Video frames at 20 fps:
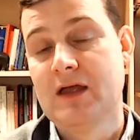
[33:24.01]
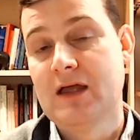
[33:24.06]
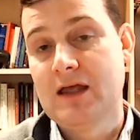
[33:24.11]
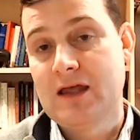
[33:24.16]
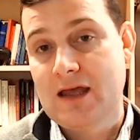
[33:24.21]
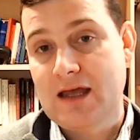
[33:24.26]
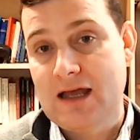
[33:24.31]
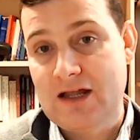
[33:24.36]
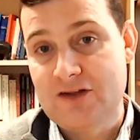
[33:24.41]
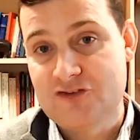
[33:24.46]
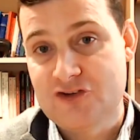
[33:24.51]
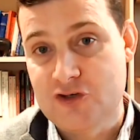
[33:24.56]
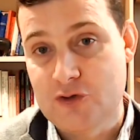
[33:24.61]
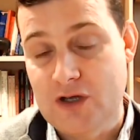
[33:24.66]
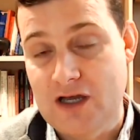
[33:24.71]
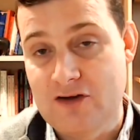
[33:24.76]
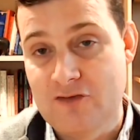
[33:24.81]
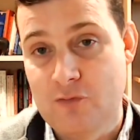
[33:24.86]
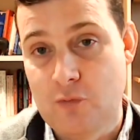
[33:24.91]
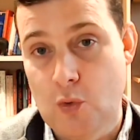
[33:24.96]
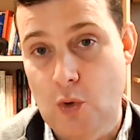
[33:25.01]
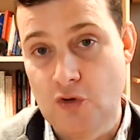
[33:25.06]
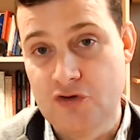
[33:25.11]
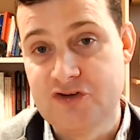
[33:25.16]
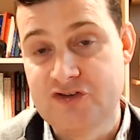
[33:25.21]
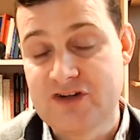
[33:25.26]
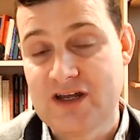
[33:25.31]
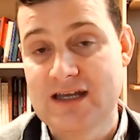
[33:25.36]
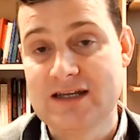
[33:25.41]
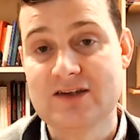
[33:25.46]
And so you have water
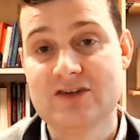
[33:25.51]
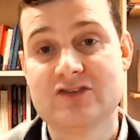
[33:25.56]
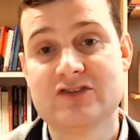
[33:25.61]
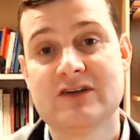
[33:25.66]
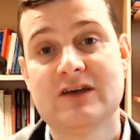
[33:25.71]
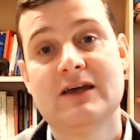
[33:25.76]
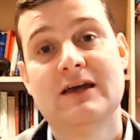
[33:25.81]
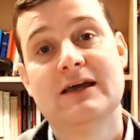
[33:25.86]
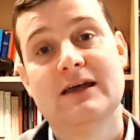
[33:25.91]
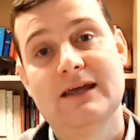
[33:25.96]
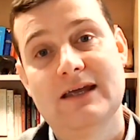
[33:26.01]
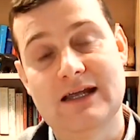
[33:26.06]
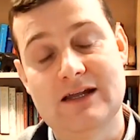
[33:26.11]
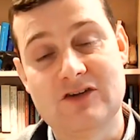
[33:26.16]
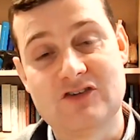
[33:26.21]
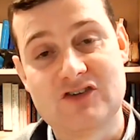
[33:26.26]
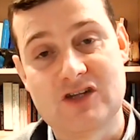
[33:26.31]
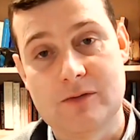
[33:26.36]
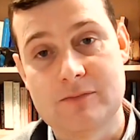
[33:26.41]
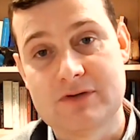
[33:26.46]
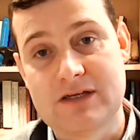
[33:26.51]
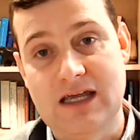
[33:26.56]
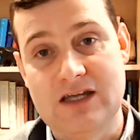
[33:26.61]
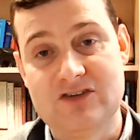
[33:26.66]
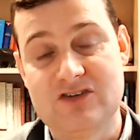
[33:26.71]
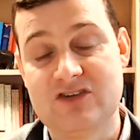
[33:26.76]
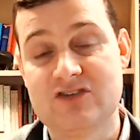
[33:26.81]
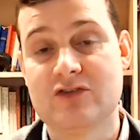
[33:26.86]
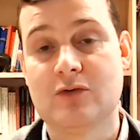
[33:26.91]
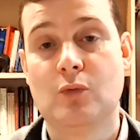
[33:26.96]
tanks, in some
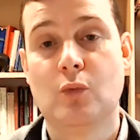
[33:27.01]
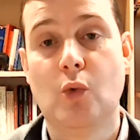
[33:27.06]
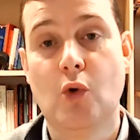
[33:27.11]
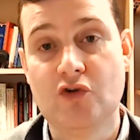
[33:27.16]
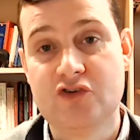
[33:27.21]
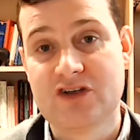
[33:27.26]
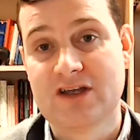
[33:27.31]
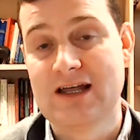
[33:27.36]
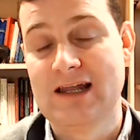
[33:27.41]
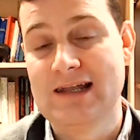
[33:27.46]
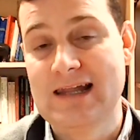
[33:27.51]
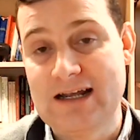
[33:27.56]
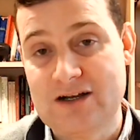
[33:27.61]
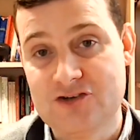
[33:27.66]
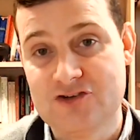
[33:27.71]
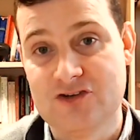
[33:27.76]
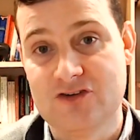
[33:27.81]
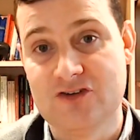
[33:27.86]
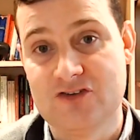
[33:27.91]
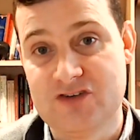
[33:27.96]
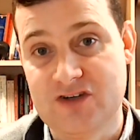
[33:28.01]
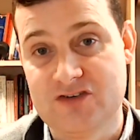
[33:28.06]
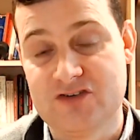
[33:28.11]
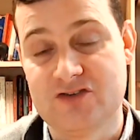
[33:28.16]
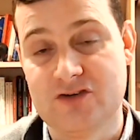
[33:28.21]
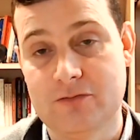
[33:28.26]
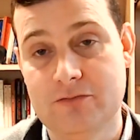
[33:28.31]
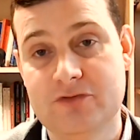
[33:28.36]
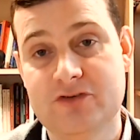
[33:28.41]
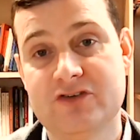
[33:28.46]
cases water collection
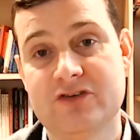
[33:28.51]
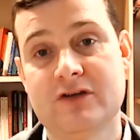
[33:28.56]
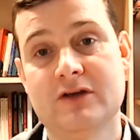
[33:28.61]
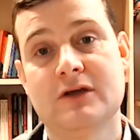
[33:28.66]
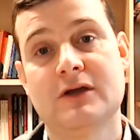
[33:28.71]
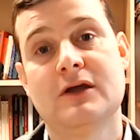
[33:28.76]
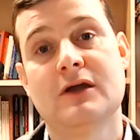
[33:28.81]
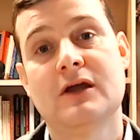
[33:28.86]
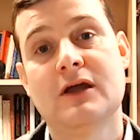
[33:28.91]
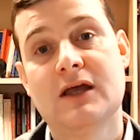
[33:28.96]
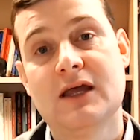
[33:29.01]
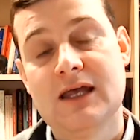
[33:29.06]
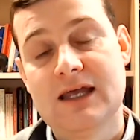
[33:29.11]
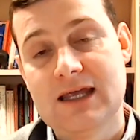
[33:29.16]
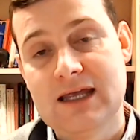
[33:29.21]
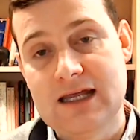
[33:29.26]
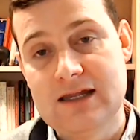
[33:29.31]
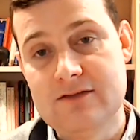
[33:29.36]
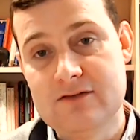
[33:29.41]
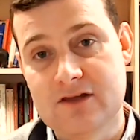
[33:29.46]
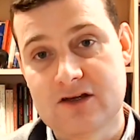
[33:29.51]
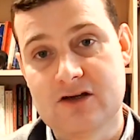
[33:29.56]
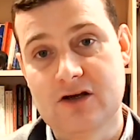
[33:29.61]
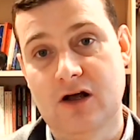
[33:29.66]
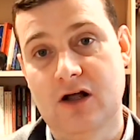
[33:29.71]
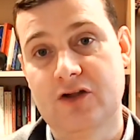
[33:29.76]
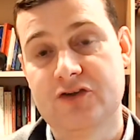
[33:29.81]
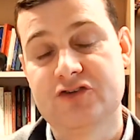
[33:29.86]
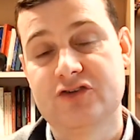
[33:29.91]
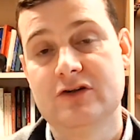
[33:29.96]
systems, in the
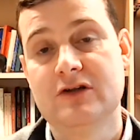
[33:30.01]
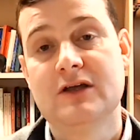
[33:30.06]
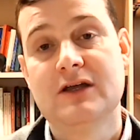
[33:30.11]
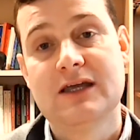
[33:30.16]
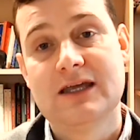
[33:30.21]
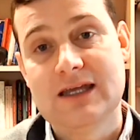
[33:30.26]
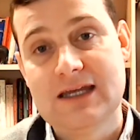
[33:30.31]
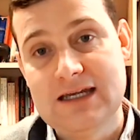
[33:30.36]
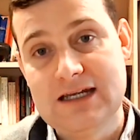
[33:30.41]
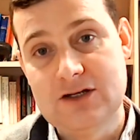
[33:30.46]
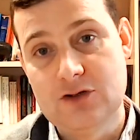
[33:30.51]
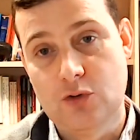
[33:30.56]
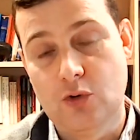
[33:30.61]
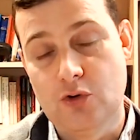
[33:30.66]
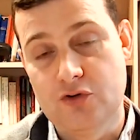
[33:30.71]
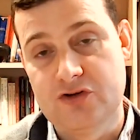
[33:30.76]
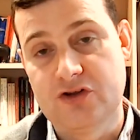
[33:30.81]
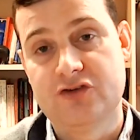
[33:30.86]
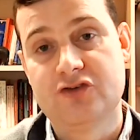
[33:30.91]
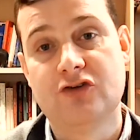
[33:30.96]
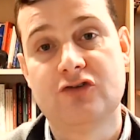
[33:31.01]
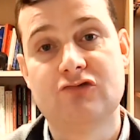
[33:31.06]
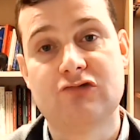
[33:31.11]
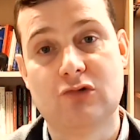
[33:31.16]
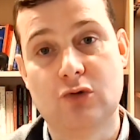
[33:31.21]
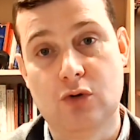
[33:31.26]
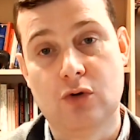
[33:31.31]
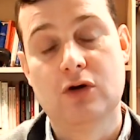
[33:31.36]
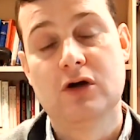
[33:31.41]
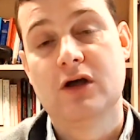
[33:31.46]
castle in order to draw
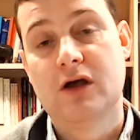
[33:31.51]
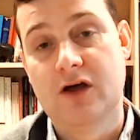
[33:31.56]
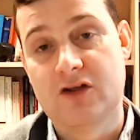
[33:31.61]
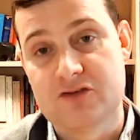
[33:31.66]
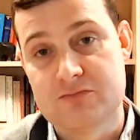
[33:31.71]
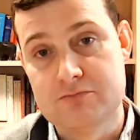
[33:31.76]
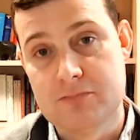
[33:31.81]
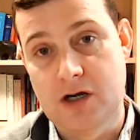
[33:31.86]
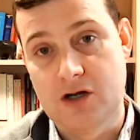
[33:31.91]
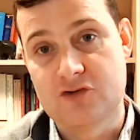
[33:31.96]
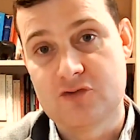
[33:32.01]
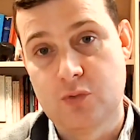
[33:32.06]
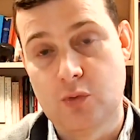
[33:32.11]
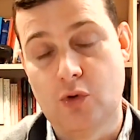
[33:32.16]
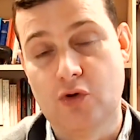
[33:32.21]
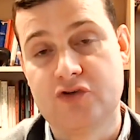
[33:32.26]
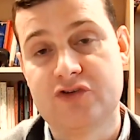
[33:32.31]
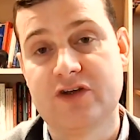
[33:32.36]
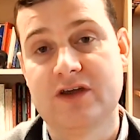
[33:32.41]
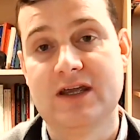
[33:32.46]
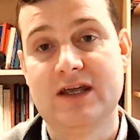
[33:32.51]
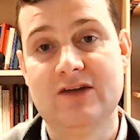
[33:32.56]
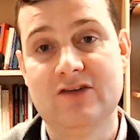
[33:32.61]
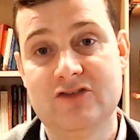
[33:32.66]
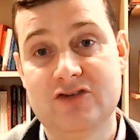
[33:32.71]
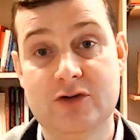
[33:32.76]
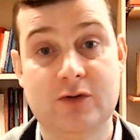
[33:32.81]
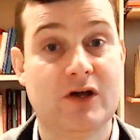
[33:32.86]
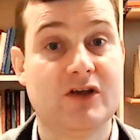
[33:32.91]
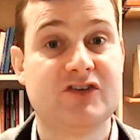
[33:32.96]
as much water into
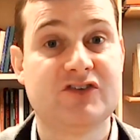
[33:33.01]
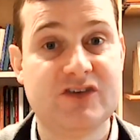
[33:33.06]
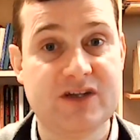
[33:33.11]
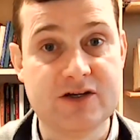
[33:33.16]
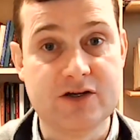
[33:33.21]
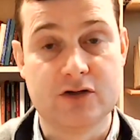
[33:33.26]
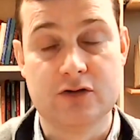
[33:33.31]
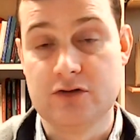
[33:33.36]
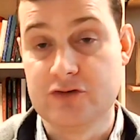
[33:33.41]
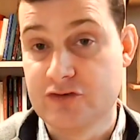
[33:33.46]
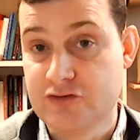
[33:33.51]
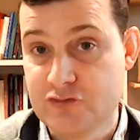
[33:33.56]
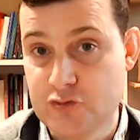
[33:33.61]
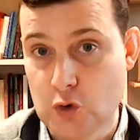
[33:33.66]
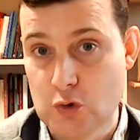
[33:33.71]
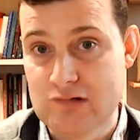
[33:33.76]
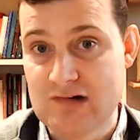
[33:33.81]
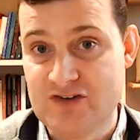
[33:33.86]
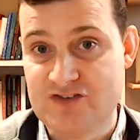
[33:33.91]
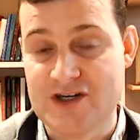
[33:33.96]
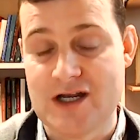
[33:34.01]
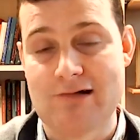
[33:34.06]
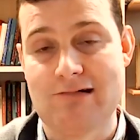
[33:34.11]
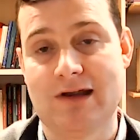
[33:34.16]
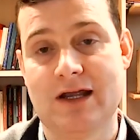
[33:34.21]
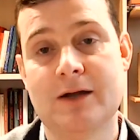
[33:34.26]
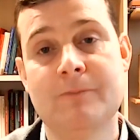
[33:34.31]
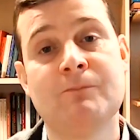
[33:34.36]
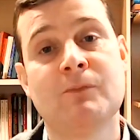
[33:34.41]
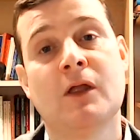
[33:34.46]
a single storage area
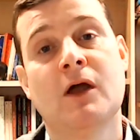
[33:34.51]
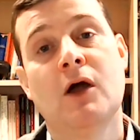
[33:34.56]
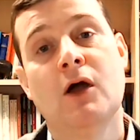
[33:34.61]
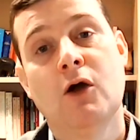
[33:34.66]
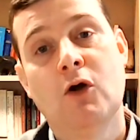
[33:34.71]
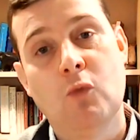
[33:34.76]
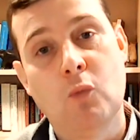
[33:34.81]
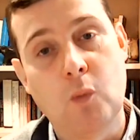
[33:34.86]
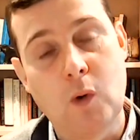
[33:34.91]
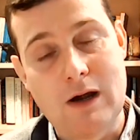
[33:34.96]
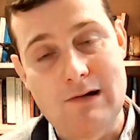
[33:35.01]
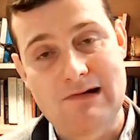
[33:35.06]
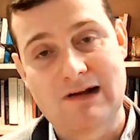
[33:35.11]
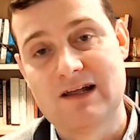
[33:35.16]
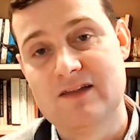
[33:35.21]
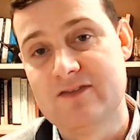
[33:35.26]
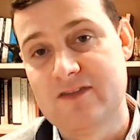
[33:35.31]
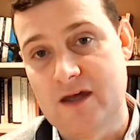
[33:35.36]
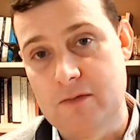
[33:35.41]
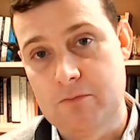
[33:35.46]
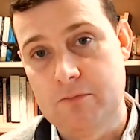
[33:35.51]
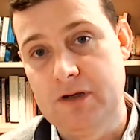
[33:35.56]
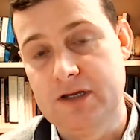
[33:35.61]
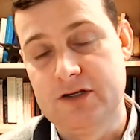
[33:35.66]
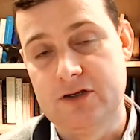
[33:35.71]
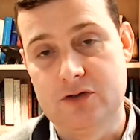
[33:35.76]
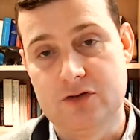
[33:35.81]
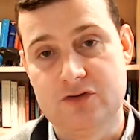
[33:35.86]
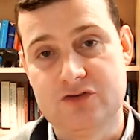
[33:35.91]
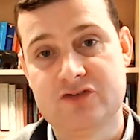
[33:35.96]
where it can then be
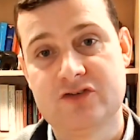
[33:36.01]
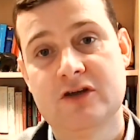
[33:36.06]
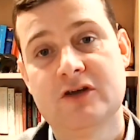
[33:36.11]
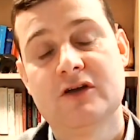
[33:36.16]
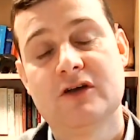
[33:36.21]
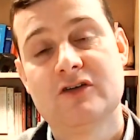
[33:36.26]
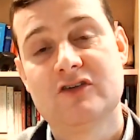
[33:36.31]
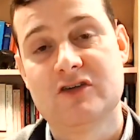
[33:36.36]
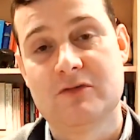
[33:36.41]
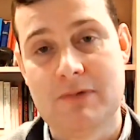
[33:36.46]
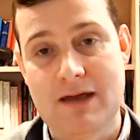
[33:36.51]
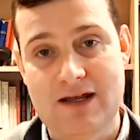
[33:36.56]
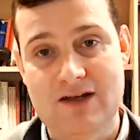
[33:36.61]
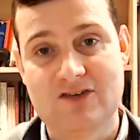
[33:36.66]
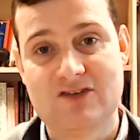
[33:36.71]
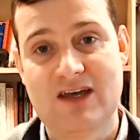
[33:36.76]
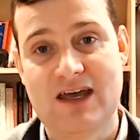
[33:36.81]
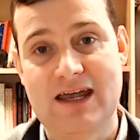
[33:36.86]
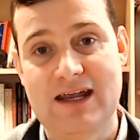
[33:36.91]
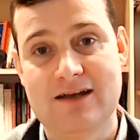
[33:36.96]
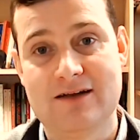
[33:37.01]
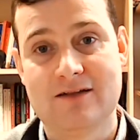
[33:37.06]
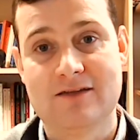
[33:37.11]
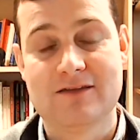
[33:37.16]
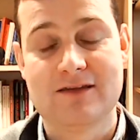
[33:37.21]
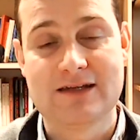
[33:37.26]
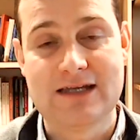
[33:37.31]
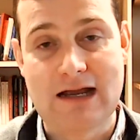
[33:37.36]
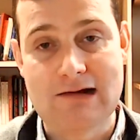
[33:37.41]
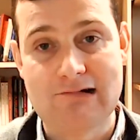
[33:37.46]
used to maintain the
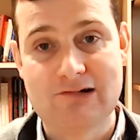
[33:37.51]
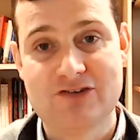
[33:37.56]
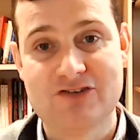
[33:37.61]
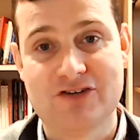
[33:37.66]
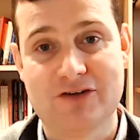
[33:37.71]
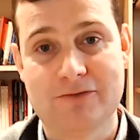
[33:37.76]
garrison.